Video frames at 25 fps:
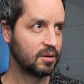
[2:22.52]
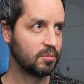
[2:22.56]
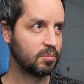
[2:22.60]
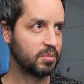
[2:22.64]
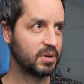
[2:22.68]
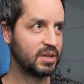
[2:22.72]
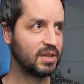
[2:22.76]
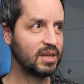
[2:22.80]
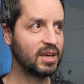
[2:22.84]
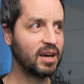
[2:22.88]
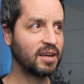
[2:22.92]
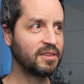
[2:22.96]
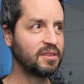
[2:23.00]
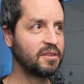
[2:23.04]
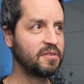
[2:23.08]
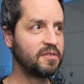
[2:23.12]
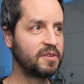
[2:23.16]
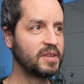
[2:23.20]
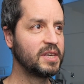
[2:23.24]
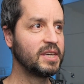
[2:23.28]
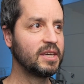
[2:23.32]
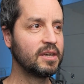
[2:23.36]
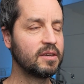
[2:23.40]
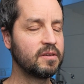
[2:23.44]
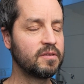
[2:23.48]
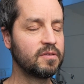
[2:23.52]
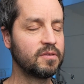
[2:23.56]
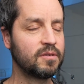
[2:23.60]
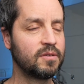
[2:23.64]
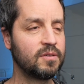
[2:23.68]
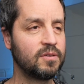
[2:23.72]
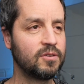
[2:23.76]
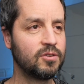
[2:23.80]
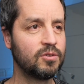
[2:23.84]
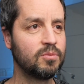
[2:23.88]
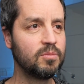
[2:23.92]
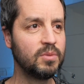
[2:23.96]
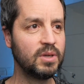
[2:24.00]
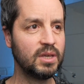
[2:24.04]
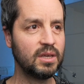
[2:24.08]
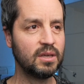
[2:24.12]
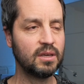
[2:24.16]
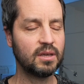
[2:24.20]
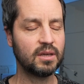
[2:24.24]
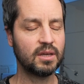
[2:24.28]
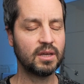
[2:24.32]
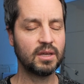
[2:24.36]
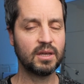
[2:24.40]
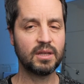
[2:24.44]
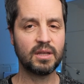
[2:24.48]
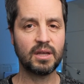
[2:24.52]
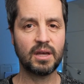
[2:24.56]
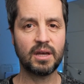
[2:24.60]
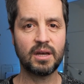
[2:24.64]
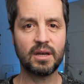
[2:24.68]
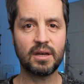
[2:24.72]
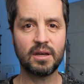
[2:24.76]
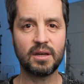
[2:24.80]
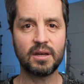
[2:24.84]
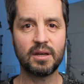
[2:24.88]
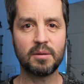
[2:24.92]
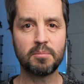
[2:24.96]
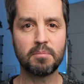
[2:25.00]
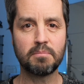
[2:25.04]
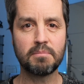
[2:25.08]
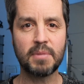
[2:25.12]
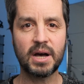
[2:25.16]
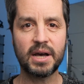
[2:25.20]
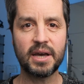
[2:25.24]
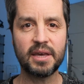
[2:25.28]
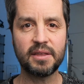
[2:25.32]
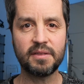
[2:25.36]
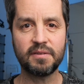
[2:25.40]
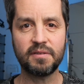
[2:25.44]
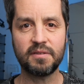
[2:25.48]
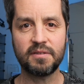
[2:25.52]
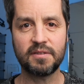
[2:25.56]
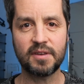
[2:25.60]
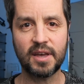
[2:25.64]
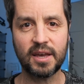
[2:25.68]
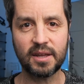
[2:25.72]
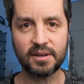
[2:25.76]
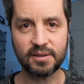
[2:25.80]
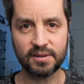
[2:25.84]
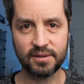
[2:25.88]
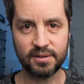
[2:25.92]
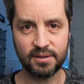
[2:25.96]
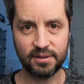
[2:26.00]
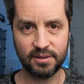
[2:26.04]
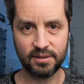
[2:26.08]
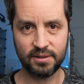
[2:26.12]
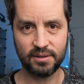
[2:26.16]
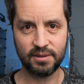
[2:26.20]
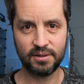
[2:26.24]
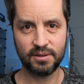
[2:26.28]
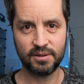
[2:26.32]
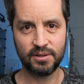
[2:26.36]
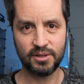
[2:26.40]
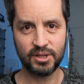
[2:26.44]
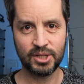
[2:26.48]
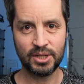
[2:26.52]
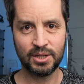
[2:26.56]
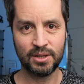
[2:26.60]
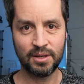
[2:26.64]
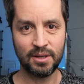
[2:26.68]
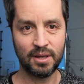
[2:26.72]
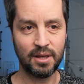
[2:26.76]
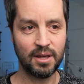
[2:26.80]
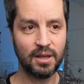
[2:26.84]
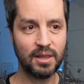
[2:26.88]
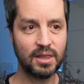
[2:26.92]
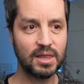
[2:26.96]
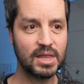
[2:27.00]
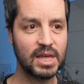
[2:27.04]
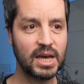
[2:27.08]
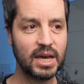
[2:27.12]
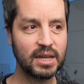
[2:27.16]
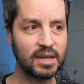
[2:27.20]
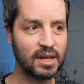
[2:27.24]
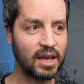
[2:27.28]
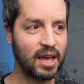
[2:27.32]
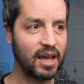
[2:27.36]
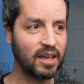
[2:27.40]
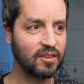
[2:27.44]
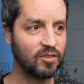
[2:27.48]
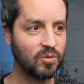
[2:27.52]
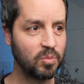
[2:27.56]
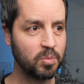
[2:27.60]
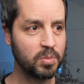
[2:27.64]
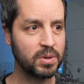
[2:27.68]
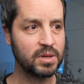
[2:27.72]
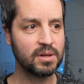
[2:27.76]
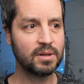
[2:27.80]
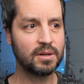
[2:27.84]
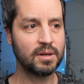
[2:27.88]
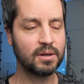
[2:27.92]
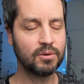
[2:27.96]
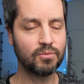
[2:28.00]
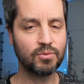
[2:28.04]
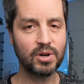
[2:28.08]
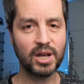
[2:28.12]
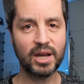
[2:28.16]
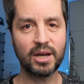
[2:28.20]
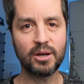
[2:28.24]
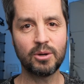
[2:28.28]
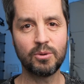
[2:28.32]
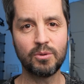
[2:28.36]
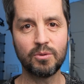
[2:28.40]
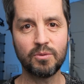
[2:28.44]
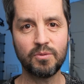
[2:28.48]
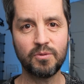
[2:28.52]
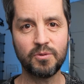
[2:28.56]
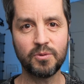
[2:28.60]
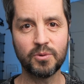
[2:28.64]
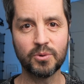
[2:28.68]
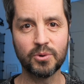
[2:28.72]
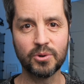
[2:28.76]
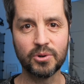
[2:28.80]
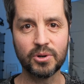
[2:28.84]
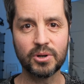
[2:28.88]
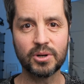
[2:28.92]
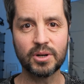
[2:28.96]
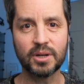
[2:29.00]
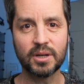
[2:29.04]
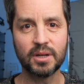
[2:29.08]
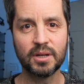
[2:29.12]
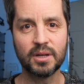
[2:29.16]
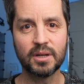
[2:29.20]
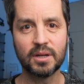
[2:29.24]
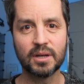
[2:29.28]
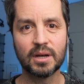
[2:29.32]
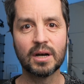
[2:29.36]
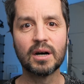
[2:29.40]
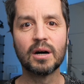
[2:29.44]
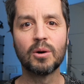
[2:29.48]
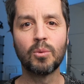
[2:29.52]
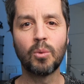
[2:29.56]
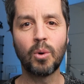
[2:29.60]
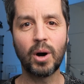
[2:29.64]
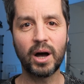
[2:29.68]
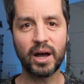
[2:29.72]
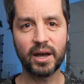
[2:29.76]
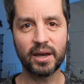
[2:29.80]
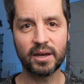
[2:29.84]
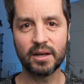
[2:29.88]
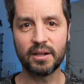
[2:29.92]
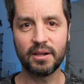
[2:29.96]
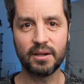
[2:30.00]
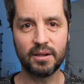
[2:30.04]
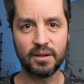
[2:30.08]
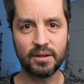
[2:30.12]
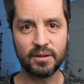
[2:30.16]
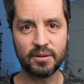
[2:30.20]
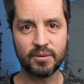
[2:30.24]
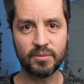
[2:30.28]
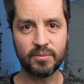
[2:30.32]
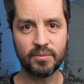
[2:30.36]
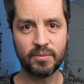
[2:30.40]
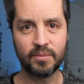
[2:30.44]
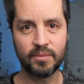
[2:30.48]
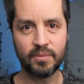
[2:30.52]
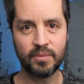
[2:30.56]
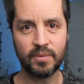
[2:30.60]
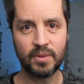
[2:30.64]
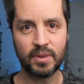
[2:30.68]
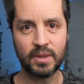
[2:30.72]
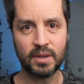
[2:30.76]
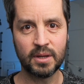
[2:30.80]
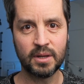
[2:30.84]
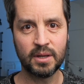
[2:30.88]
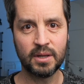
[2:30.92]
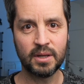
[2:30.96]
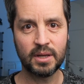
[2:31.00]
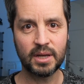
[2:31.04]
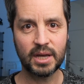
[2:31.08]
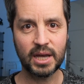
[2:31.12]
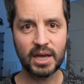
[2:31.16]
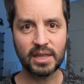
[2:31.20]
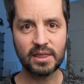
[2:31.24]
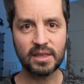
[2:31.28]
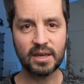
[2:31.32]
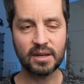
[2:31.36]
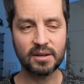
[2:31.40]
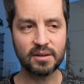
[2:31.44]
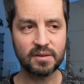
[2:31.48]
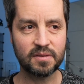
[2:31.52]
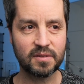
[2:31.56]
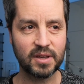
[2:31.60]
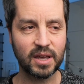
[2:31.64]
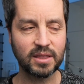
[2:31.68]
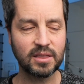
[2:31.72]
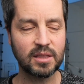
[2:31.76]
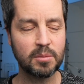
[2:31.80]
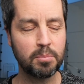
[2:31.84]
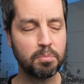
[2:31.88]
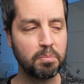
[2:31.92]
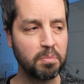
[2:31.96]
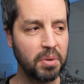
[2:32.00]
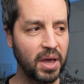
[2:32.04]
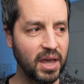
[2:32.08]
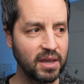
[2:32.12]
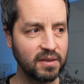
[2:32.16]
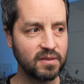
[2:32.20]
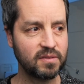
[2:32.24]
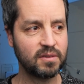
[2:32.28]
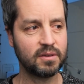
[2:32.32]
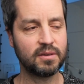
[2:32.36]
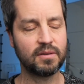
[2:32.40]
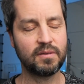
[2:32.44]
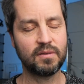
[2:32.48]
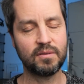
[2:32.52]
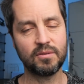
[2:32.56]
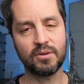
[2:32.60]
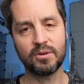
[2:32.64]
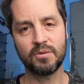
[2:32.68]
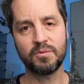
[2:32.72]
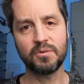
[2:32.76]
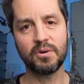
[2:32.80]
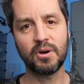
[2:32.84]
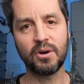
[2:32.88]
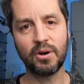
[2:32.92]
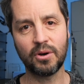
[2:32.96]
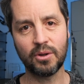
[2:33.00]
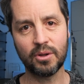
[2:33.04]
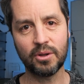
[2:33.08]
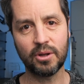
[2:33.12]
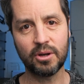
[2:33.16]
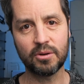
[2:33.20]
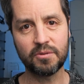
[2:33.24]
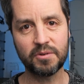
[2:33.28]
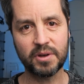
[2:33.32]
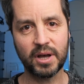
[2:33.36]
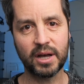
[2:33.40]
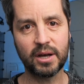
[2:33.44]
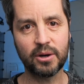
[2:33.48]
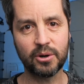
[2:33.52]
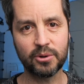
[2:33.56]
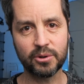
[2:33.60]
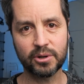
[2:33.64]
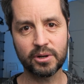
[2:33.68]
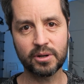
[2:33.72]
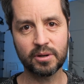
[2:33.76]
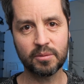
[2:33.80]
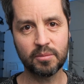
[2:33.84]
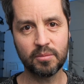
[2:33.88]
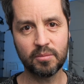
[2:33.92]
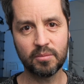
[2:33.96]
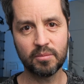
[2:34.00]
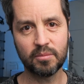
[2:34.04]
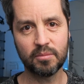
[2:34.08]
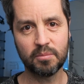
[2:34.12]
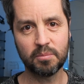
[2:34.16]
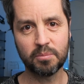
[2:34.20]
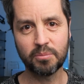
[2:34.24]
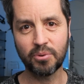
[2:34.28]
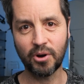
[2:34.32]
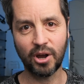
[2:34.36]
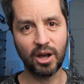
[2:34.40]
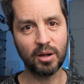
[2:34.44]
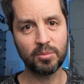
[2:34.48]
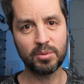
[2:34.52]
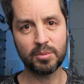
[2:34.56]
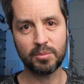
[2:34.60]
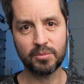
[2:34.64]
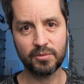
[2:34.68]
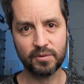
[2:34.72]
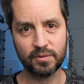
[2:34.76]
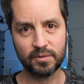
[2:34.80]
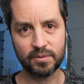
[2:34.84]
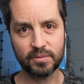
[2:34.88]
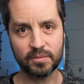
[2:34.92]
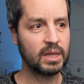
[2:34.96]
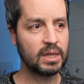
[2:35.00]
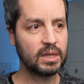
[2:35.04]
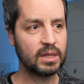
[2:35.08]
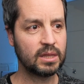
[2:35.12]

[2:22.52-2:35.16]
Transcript: but the other thing is, to me, a mindset that has been around for a while and that is at the basis of all of our problems.